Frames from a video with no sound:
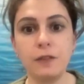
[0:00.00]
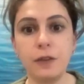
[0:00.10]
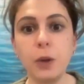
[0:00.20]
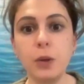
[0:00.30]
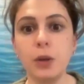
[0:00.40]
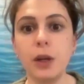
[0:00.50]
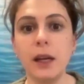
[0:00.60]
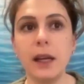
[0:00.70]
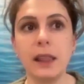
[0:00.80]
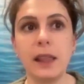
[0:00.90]
for
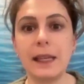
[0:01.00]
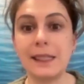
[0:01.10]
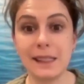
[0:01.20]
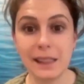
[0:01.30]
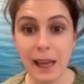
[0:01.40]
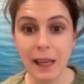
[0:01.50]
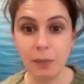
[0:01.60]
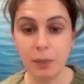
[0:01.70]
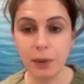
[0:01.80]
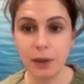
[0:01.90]
that escape,